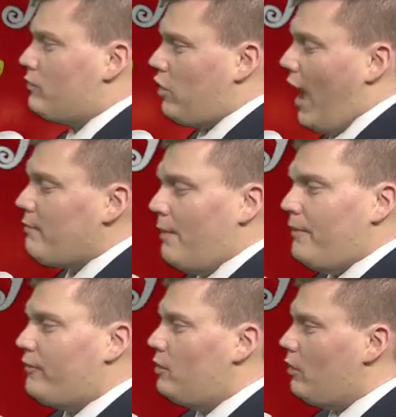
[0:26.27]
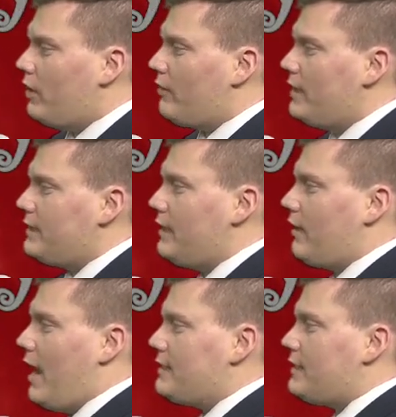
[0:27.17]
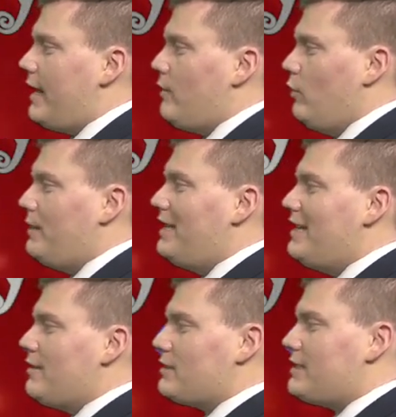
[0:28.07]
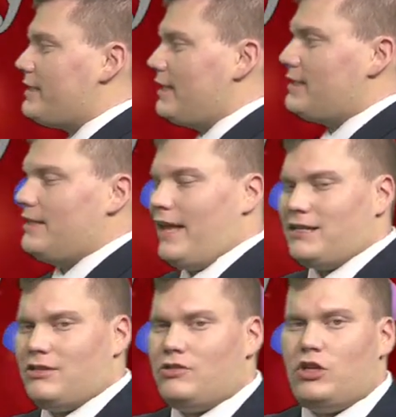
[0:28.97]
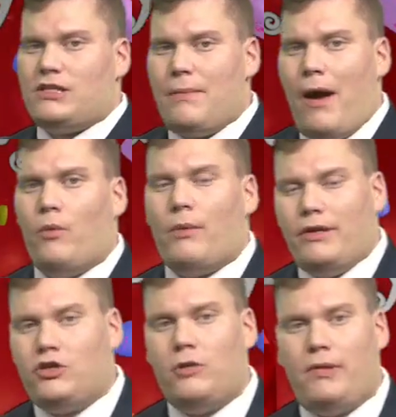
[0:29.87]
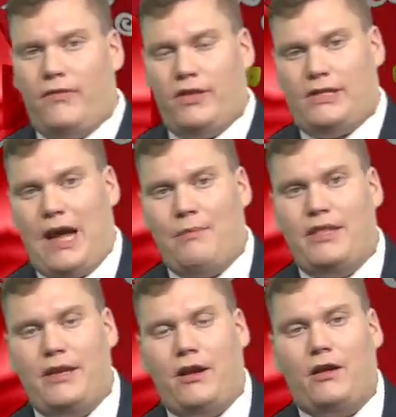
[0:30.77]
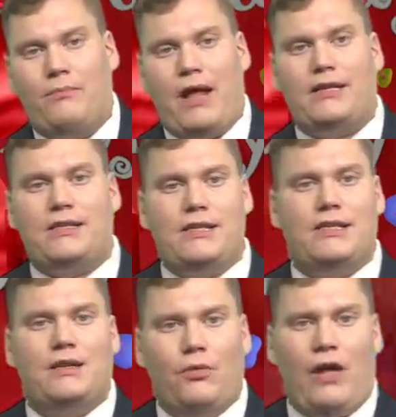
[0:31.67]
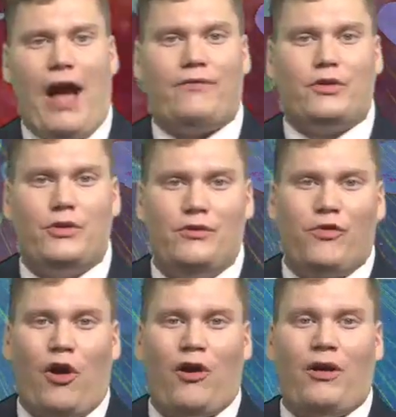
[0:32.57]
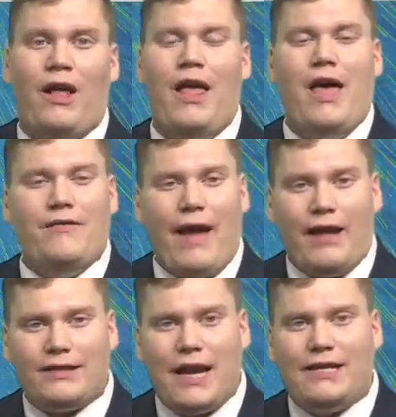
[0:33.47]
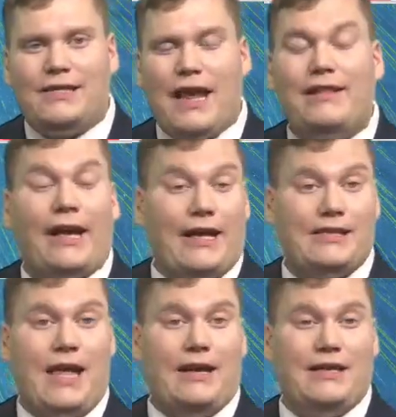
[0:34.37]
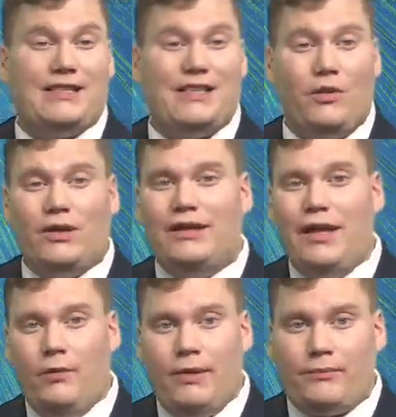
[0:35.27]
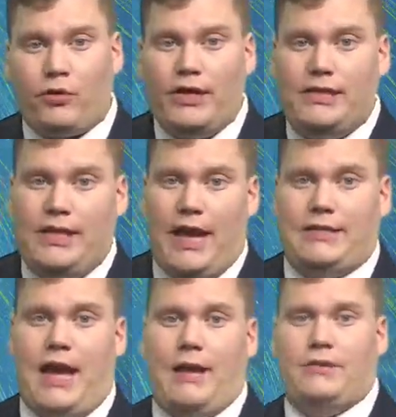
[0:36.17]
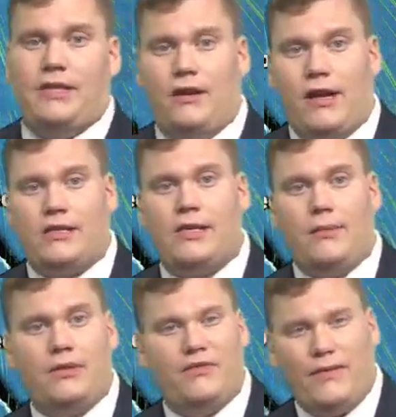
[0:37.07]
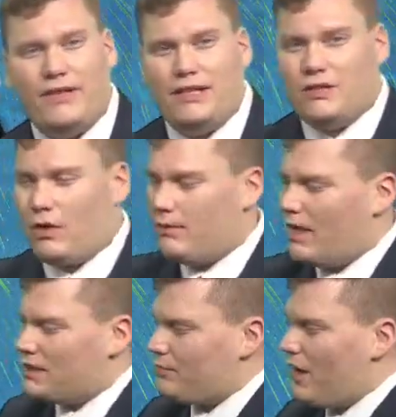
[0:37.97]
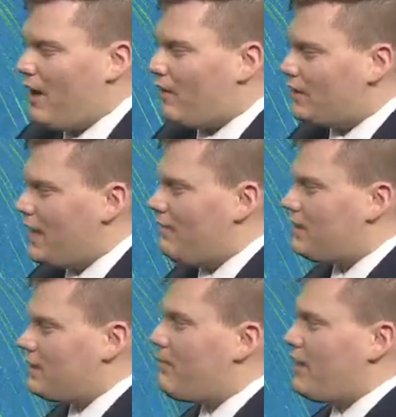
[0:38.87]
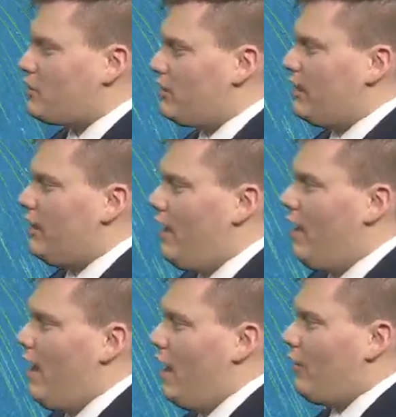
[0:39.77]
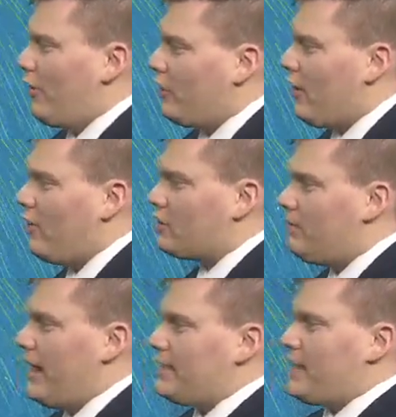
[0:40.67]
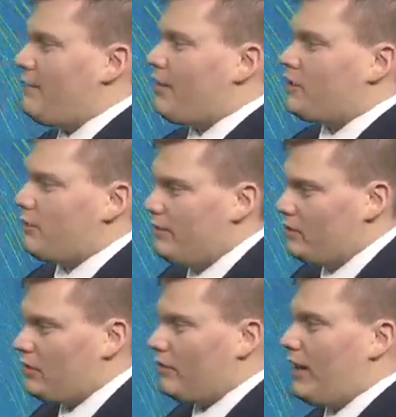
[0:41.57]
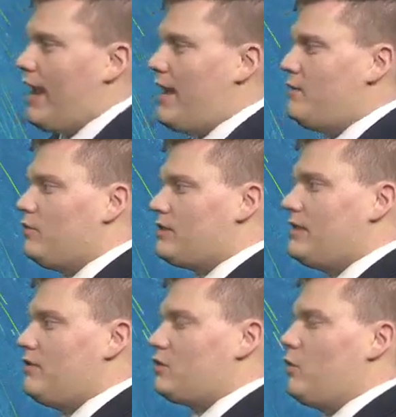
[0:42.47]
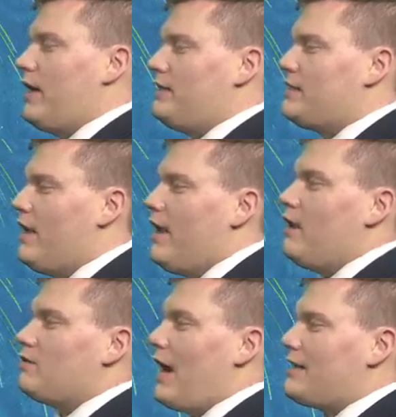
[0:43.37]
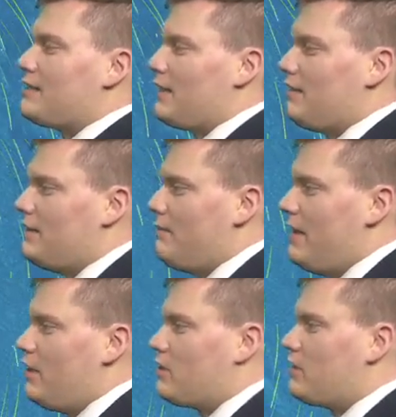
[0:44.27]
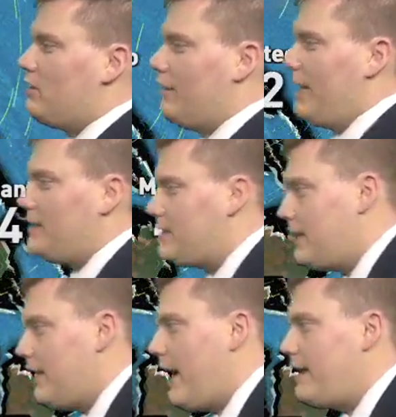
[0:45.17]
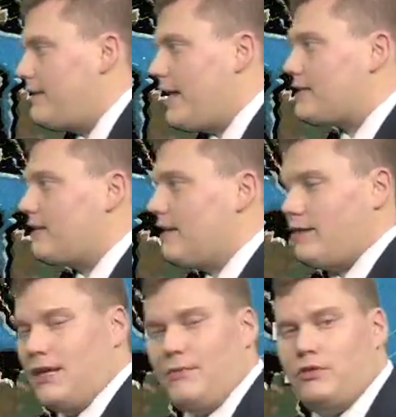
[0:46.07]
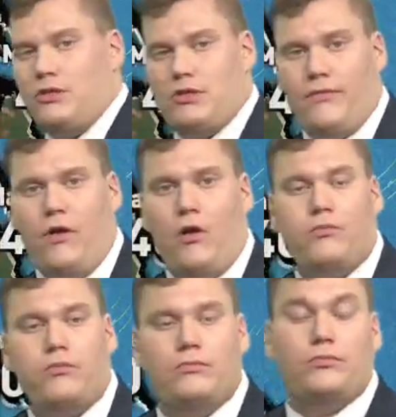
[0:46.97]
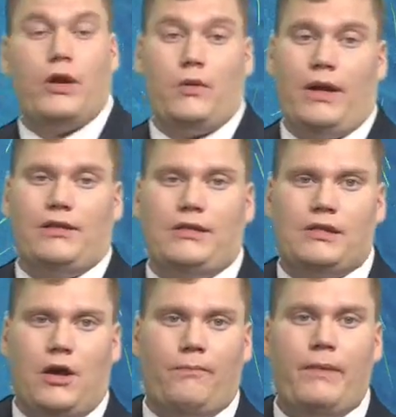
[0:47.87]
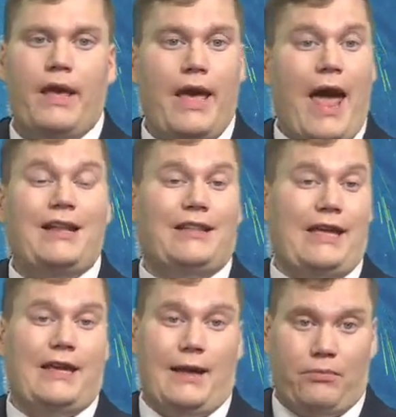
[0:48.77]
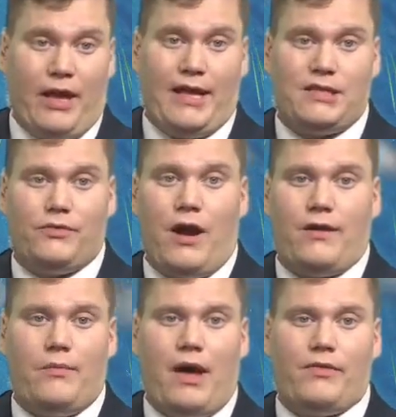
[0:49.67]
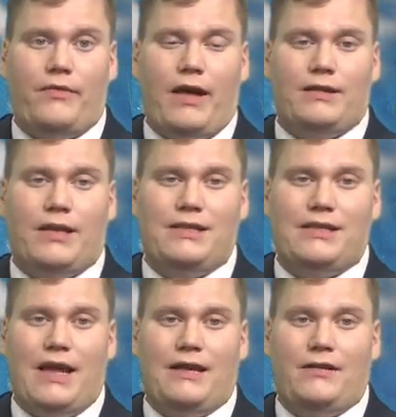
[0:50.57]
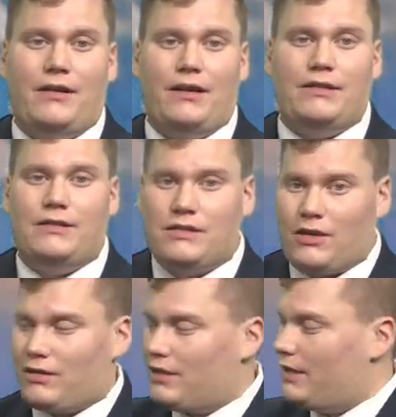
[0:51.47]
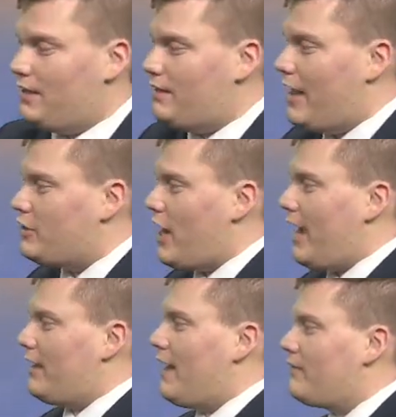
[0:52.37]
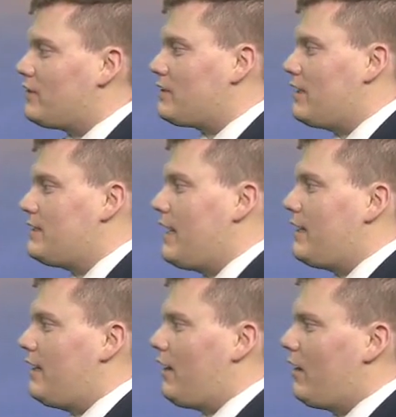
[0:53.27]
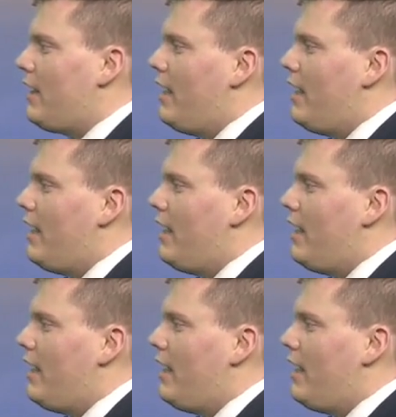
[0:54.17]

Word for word: climb up a few more degrees here. Highs today will be near 60. That's just about where we should be for this time of the year, about a seasonable afternoon for our Valentine's Day. And like I said, it is still a little bit breezy at times here, gusting up to 15, 20 miles per hour at times, especially along the coast. But as high pressure builds overhead, we'll see those winds drastically diminish late tonight, and that's going to allow temperatures to fall pretty quickly. So any late night plans, if you're out and about for Valentine's Day, you're going to certainly need that jacket after sunset here